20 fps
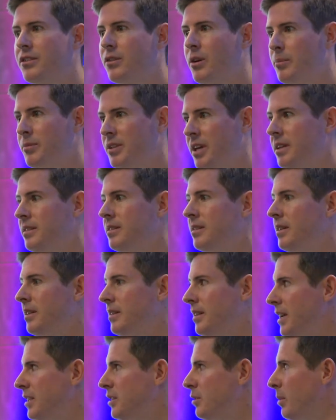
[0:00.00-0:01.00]
are updating the
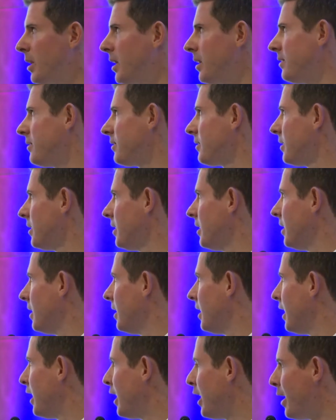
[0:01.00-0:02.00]
database.
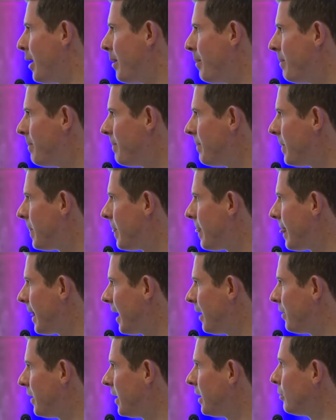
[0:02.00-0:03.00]

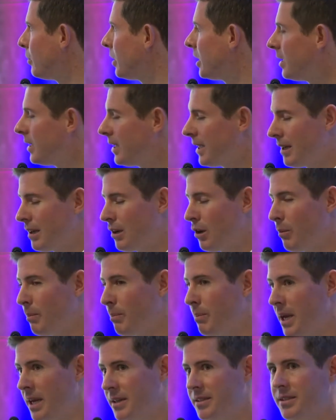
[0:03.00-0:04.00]
I think we can get a lot
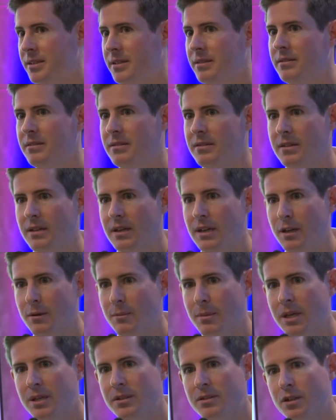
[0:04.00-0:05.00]
better
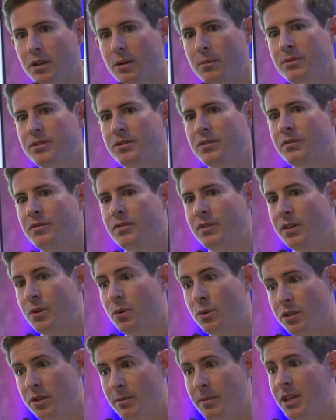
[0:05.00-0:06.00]
in terms of the
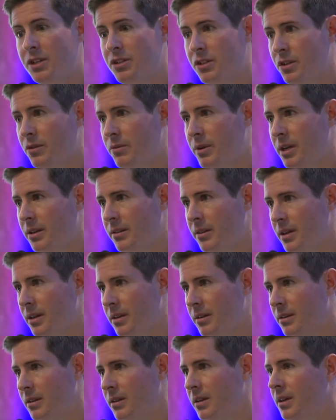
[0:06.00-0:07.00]
automation around
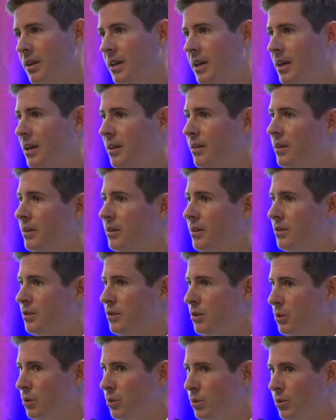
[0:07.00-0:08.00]
that, and I think the
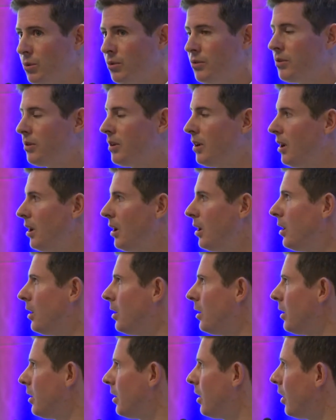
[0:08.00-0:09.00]
tools
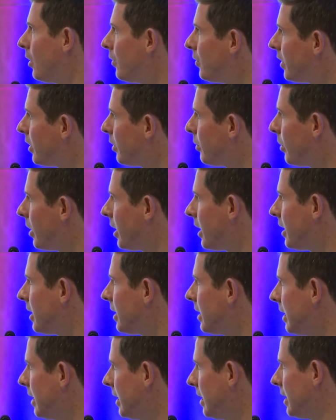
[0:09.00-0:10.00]
are on their way.
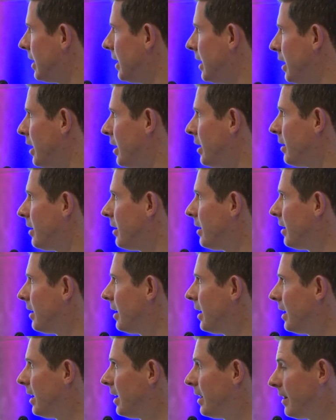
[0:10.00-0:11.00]

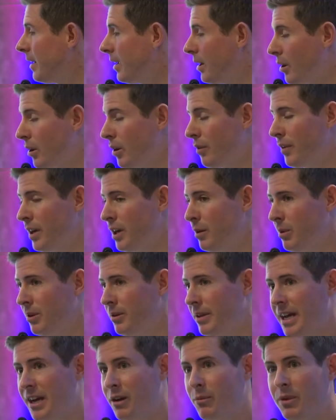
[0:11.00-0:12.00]
They are available
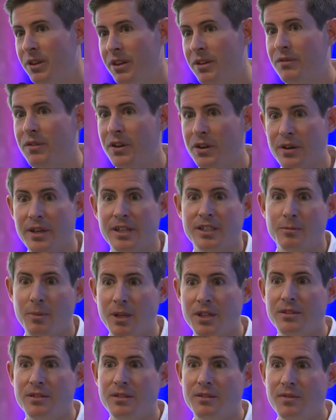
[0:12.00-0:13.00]
now, but they're very
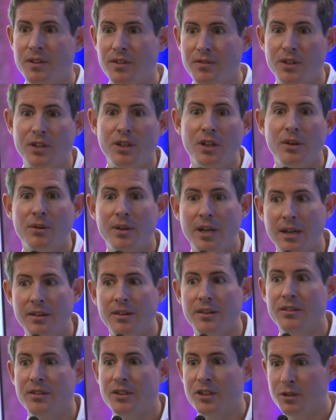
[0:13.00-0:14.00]
expensive if you go down
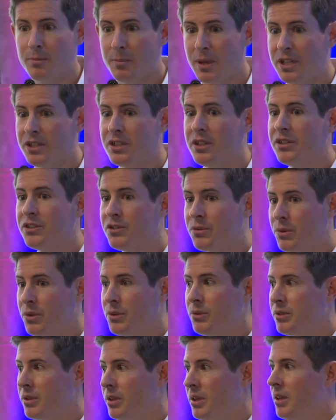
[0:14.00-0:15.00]
the sort of specialist
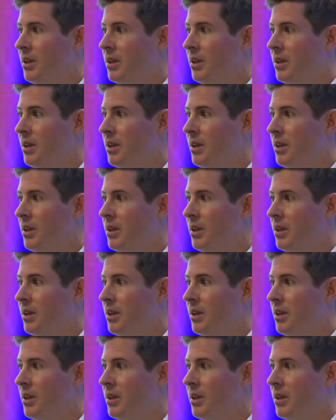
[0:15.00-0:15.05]
route